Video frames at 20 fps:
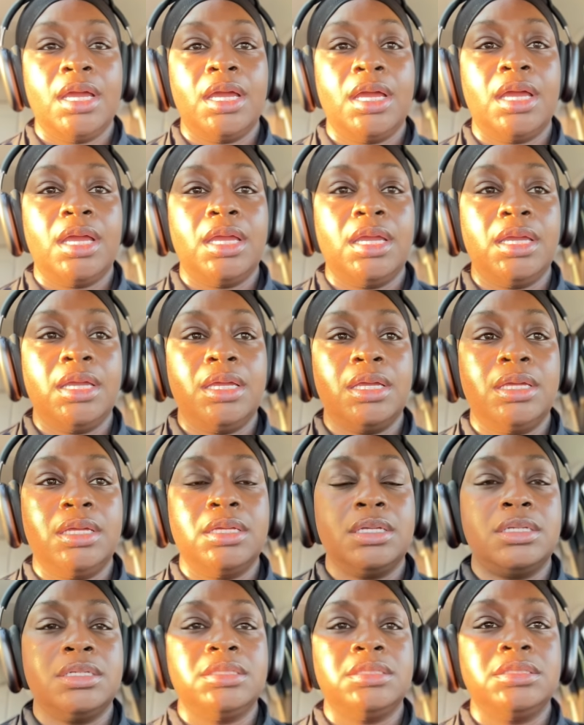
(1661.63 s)

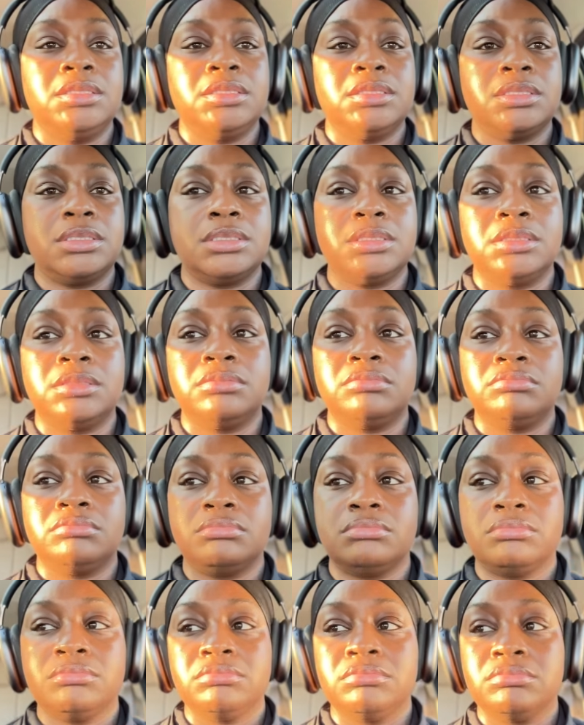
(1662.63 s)
and
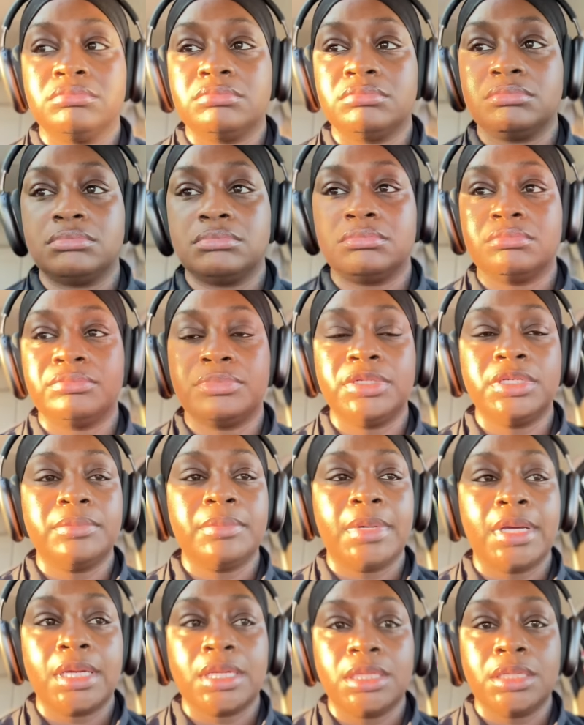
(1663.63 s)
put
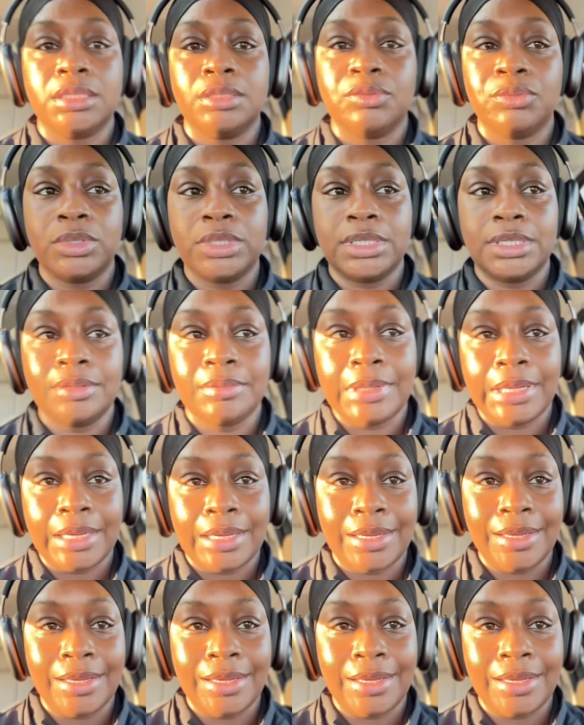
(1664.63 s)
my good wig back